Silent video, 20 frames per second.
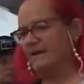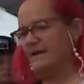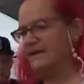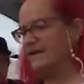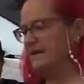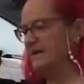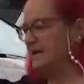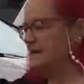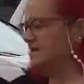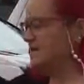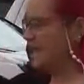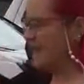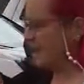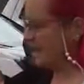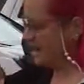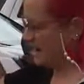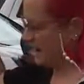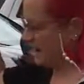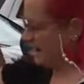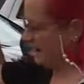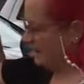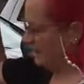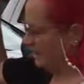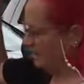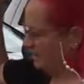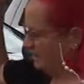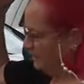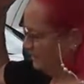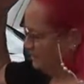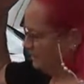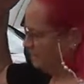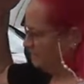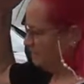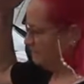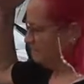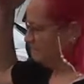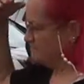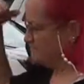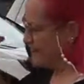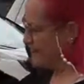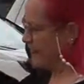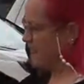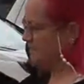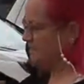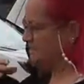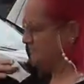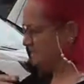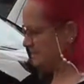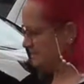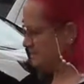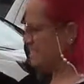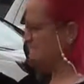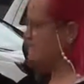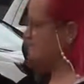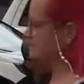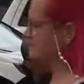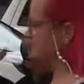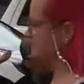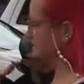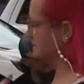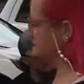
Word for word: than any of that, my deepest